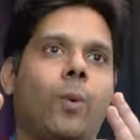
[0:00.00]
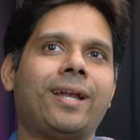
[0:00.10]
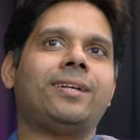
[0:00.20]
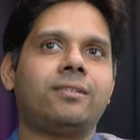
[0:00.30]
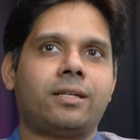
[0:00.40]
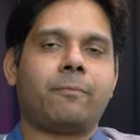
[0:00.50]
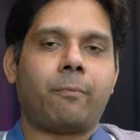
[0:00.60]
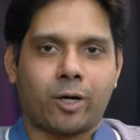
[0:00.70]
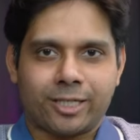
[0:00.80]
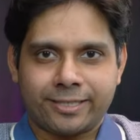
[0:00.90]
One
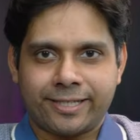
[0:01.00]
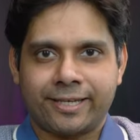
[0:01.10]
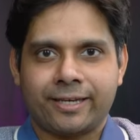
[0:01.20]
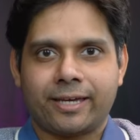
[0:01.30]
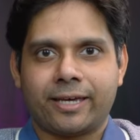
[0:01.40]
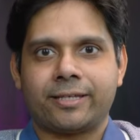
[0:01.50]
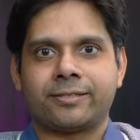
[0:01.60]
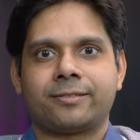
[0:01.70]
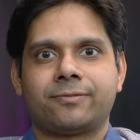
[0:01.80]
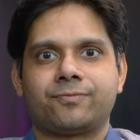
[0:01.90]
important thing
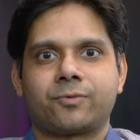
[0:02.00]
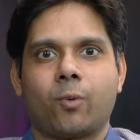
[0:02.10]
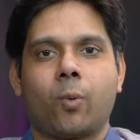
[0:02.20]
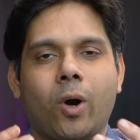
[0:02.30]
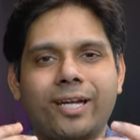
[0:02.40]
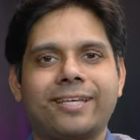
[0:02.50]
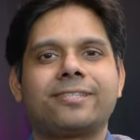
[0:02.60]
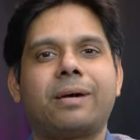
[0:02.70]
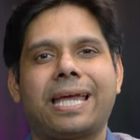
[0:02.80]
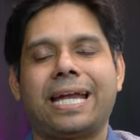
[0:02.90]
is, what
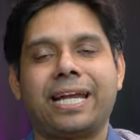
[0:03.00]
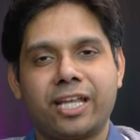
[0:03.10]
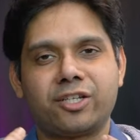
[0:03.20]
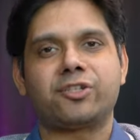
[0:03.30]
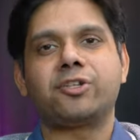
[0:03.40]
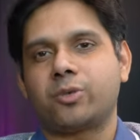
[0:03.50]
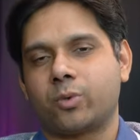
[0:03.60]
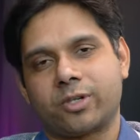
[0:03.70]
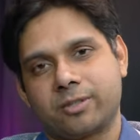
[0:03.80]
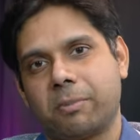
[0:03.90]
is my intention
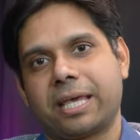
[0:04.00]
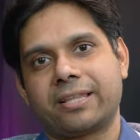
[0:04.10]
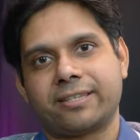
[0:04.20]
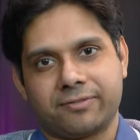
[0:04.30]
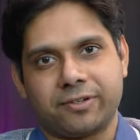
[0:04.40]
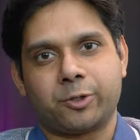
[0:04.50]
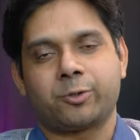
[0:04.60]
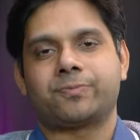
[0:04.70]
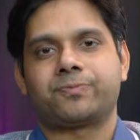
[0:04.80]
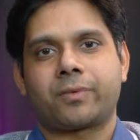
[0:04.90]
towards making this video?
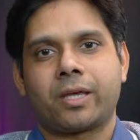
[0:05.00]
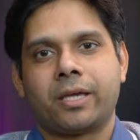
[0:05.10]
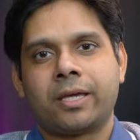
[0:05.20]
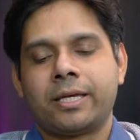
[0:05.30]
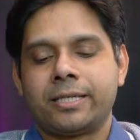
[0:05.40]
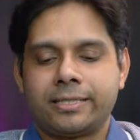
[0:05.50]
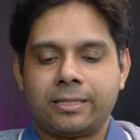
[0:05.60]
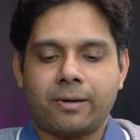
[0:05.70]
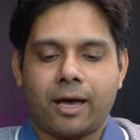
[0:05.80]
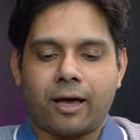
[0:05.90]

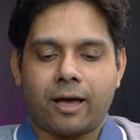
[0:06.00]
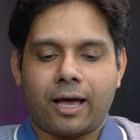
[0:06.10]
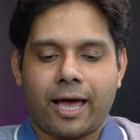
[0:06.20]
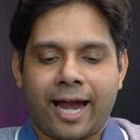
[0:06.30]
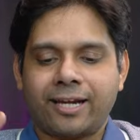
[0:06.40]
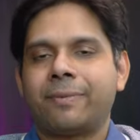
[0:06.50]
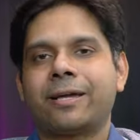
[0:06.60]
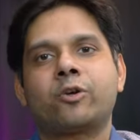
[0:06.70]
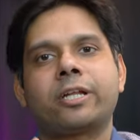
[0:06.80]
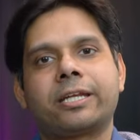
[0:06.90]
See, at
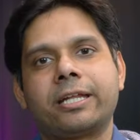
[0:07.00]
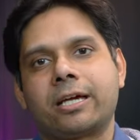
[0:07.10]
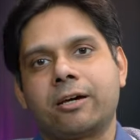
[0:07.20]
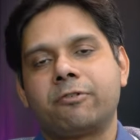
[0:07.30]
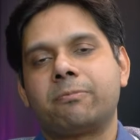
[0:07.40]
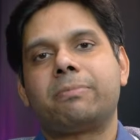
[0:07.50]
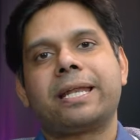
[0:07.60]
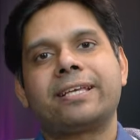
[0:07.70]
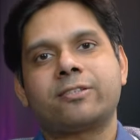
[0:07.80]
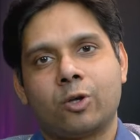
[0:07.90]
Biotecnika, we
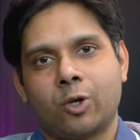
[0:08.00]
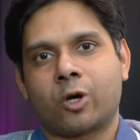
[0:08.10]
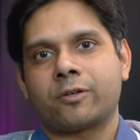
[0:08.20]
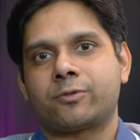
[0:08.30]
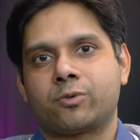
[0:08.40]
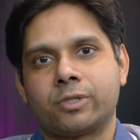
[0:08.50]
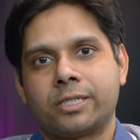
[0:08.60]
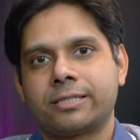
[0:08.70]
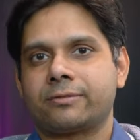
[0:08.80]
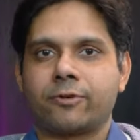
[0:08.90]
place a lot of
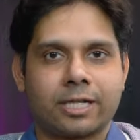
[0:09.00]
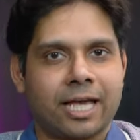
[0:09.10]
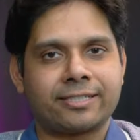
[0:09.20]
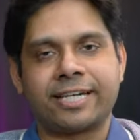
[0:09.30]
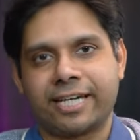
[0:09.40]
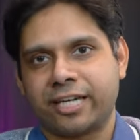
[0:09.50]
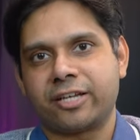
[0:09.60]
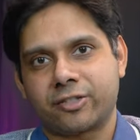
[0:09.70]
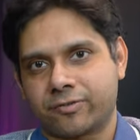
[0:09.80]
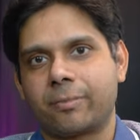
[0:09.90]
students. For the last eighteen
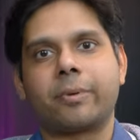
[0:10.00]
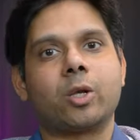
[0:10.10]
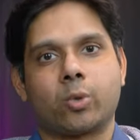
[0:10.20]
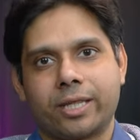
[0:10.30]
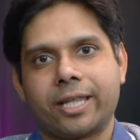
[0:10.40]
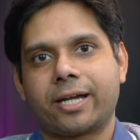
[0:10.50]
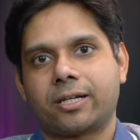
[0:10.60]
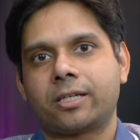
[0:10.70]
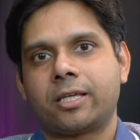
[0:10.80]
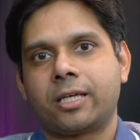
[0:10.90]
years, we have been doing that.